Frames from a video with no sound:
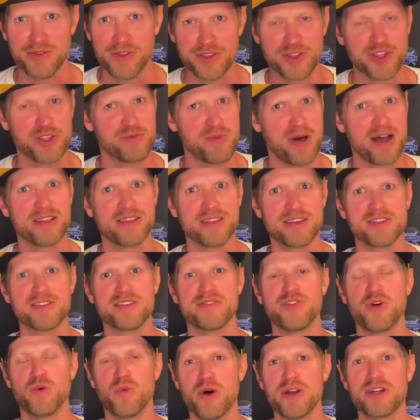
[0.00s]
This is my list
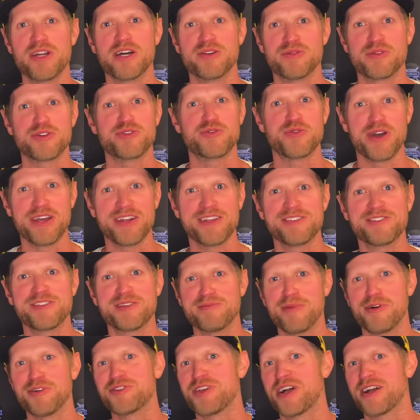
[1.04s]
of the 100 greatest and
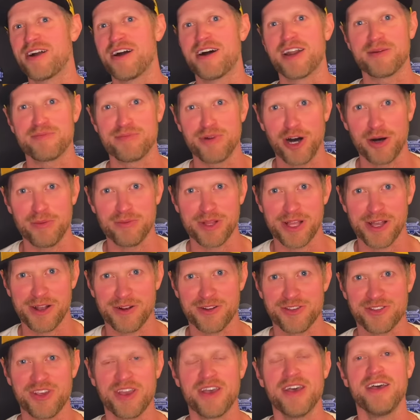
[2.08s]
most iconic ball
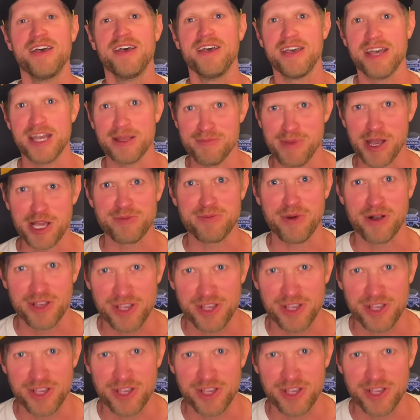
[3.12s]
players in baseball